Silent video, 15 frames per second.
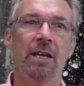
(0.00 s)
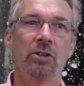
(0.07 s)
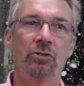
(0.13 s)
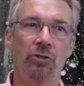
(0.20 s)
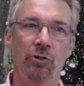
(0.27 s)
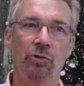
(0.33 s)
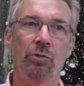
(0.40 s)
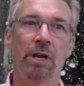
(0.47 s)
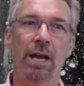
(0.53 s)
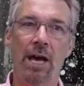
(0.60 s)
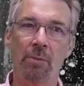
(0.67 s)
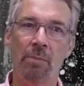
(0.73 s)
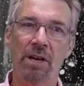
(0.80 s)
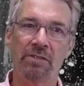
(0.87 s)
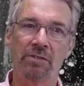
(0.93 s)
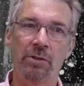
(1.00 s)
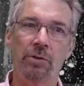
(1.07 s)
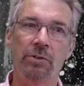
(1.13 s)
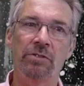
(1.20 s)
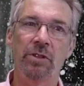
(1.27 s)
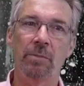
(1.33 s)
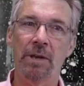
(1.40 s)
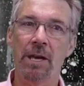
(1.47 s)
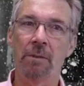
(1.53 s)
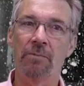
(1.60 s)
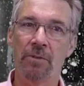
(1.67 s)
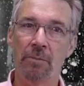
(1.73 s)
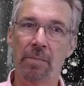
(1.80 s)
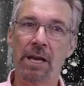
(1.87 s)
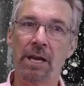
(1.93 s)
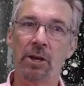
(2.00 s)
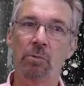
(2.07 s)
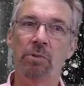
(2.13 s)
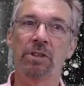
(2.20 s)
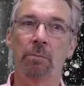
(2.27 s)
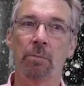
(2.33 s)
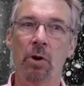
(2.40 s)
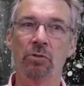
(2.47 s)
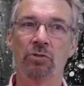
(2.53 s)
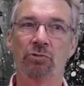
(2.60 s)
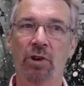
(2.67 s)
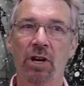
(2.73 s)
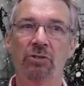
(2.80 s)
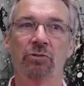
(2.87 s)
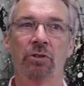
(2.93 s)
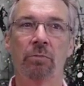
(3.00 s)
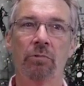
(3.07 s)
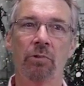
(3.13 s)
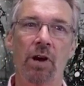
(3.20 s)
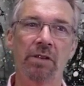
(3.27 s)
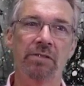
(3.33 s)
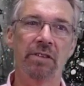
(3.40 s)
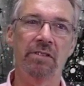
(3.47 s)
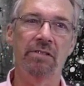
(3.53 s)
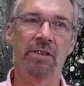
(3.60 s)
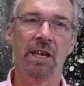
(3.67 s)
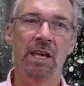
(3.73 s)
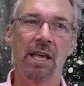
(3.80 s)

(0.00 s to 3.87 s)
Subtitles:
to allow my students to become familiar with the post structure and process,